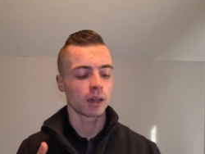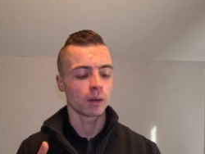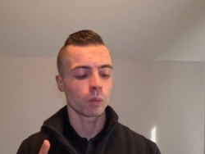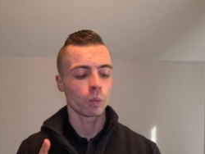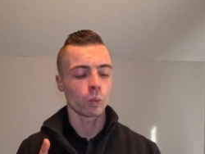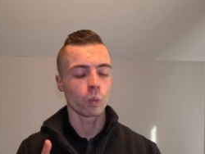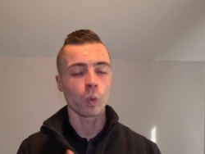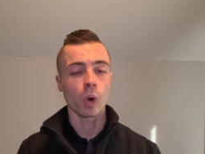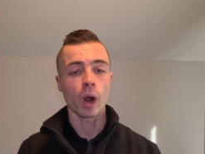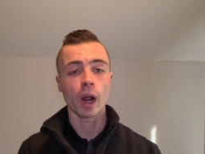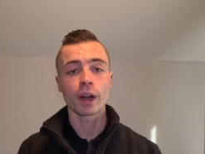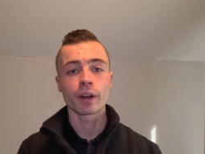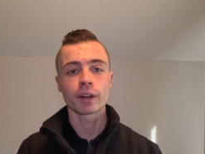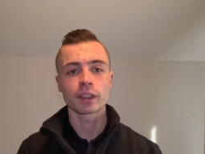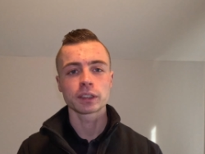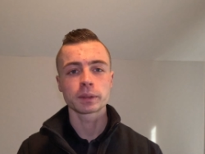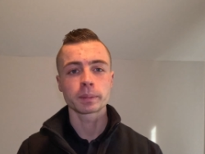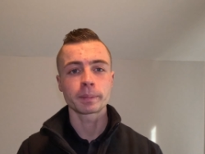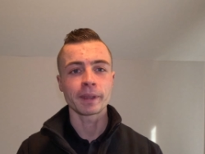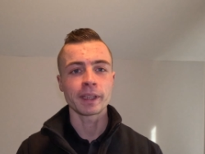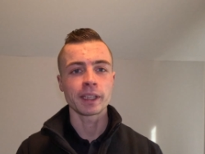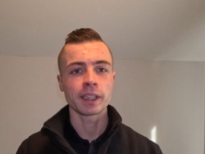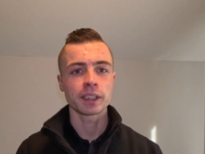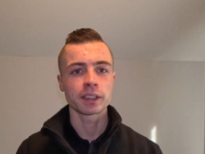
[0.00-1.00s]
where it's
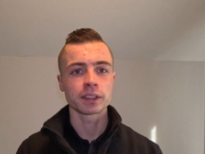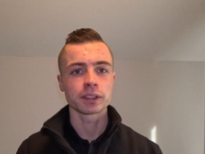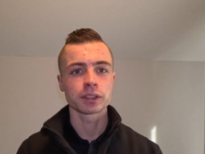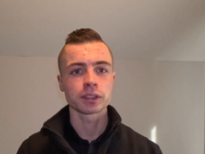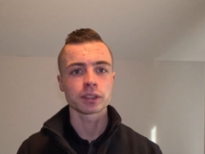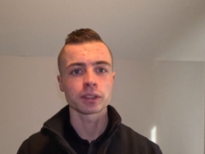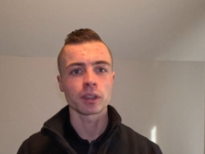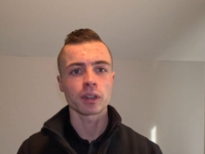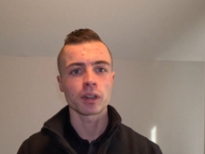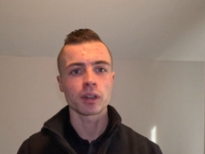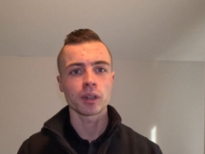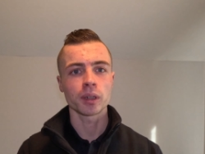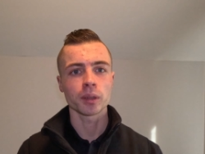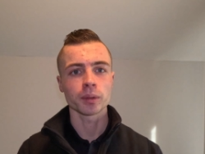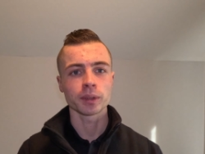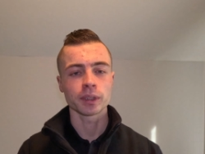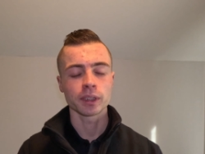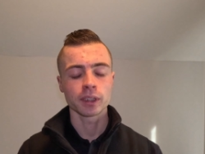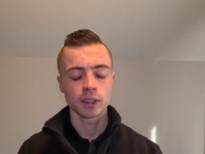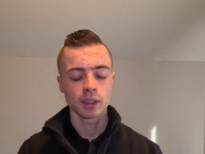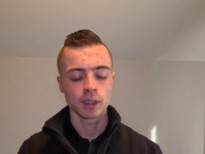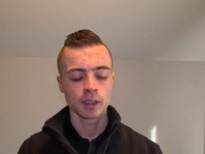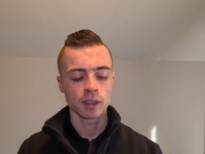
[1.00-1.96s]
being installed,